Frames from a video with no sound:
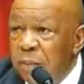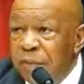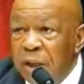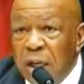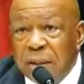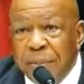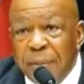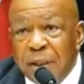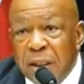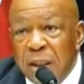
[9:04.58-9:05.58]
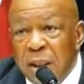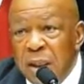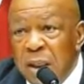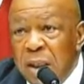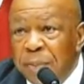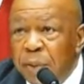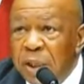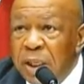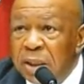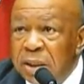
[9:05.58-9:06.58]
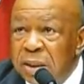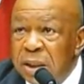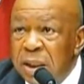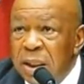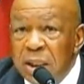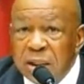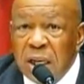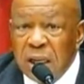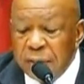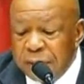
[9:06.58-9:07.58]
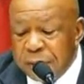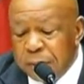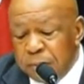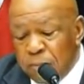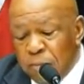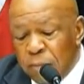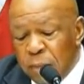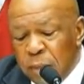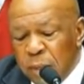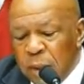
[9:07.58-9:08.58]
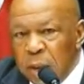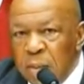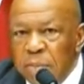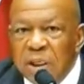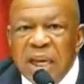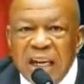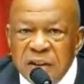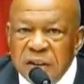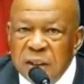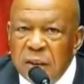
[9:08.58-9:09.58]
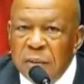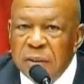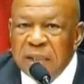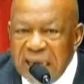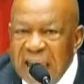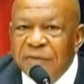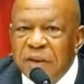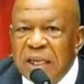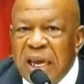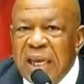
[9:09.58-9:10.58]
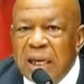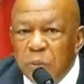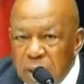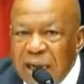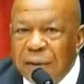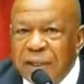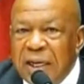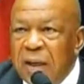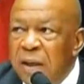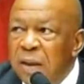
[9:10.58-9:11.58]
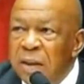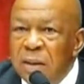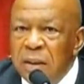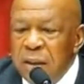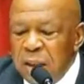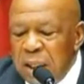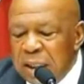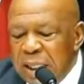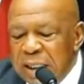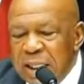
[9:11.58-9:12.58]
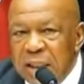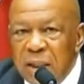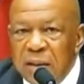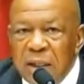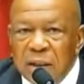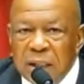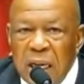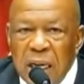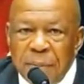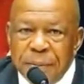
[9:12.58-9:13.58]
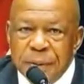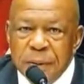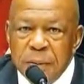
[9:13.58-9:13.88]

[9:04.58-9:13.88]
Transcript: regard to public employees in this Congress. But yet and still, day after day, they went out there and they did their jobs.